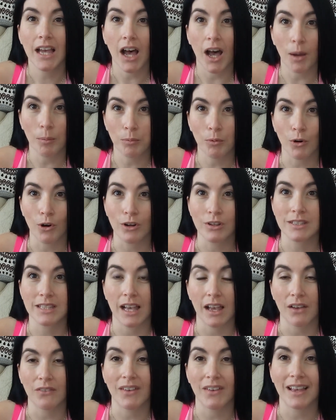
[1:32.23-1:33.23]
upwards
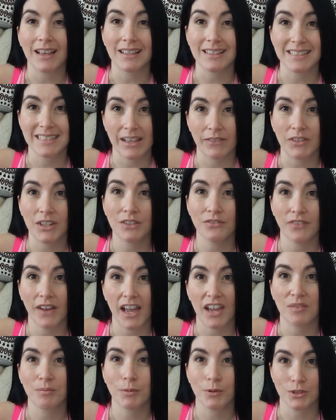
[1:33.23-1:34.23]
of a
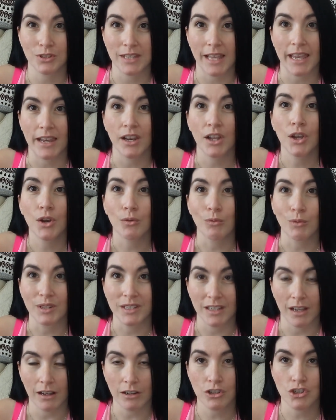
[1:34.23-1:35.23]
75%
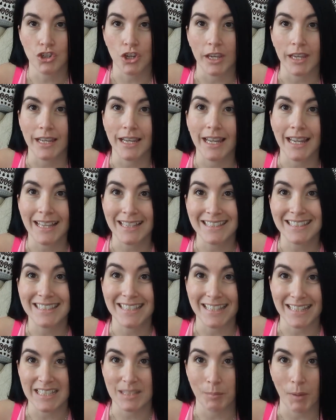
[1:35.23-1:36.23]
reduction in
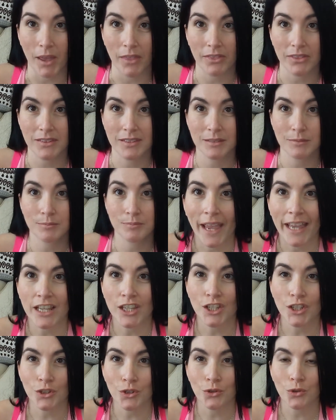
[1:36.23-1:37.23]
6 months. When
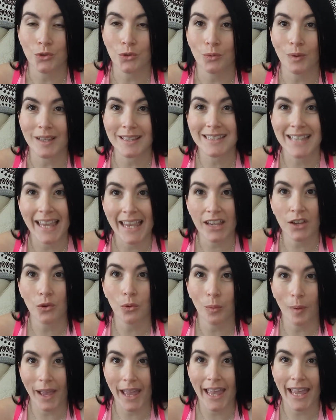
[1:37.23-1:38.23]
you take
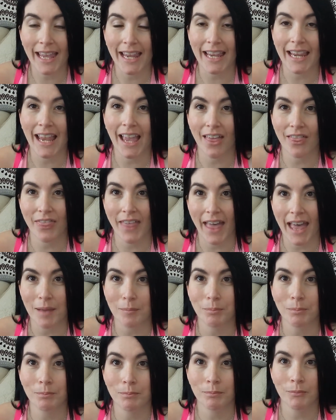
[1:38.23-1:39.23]
away that
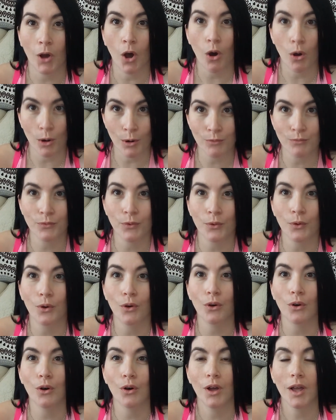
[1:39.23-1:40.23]

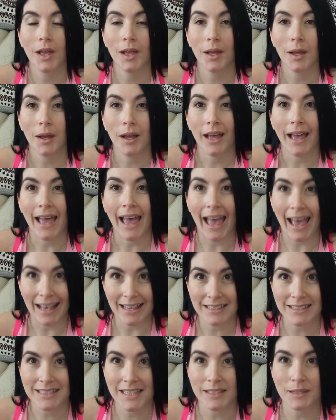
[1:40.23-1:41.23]
harmful
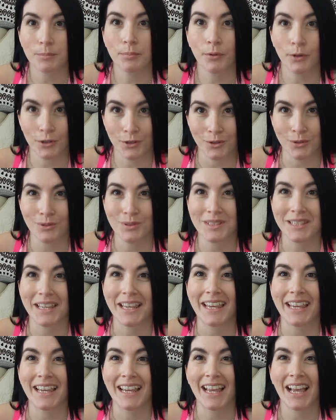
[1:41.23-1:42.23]

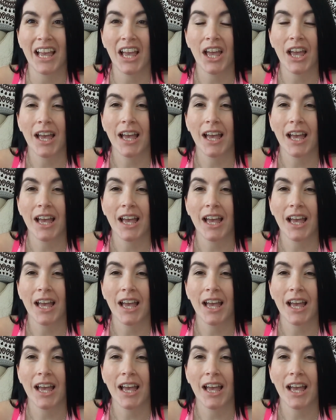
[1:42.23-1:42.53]
acid-producing,